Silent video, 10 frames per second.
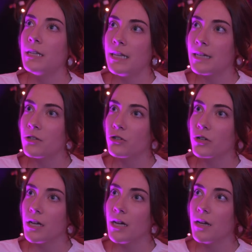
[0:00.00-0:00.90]
the
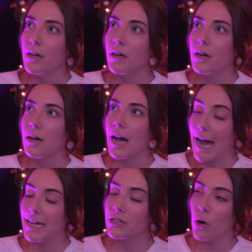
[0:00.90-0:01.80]
industry
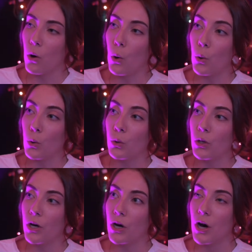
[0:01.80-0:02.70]
as a
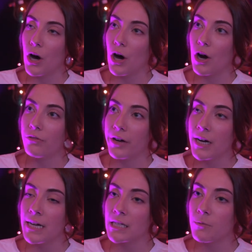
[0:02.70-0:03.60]
whole are
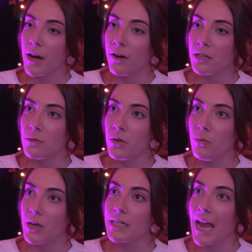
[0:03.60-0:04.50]
very inspiring to
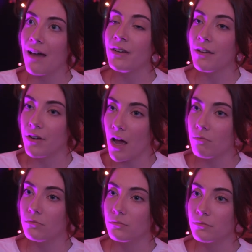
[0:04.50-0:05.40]
me because they sure. haven't given
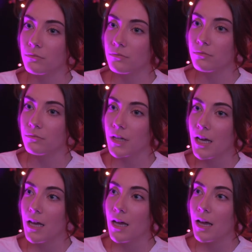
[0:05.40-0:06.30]
up. Yeah.
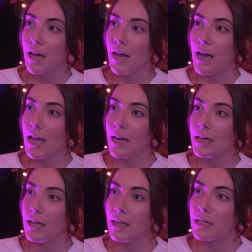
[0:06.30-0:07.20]

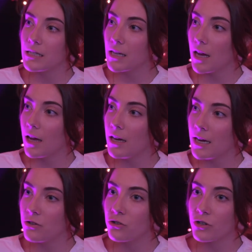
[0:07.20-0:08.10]
And this is an
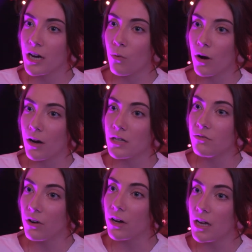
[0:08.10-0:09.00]
industry where it's
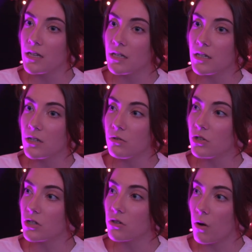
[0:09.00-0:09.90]
very easy to
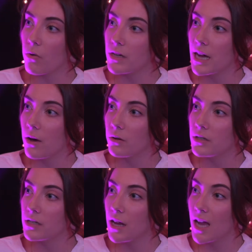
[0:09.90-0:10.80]
just throw in the towel
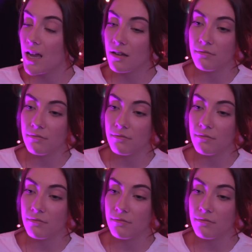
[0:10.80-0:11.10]
and say,